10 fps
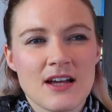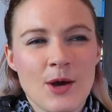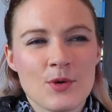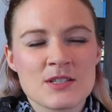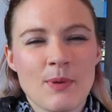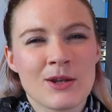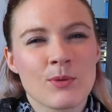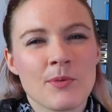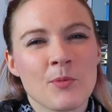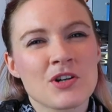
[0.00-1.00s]
I would expect a
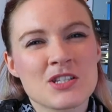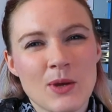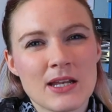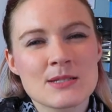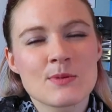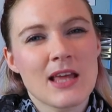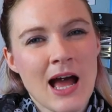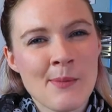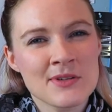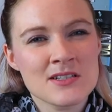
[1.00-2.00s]
wee bit more sweetness with the
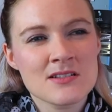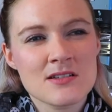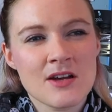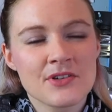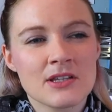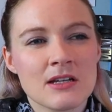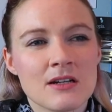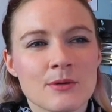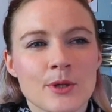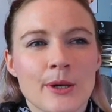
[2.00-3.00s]
almond and stuff in
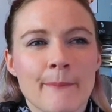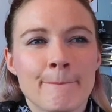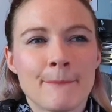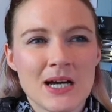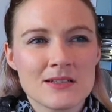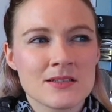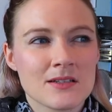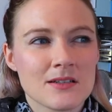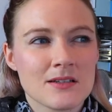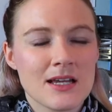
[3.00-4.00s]
there, but
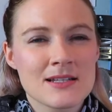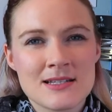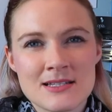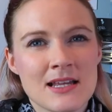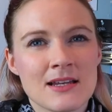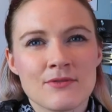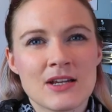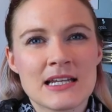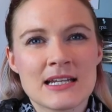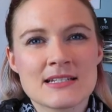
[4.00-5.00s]
it's still a
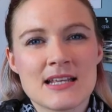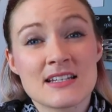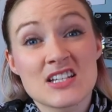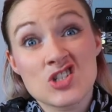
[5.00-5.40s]
really nice scent.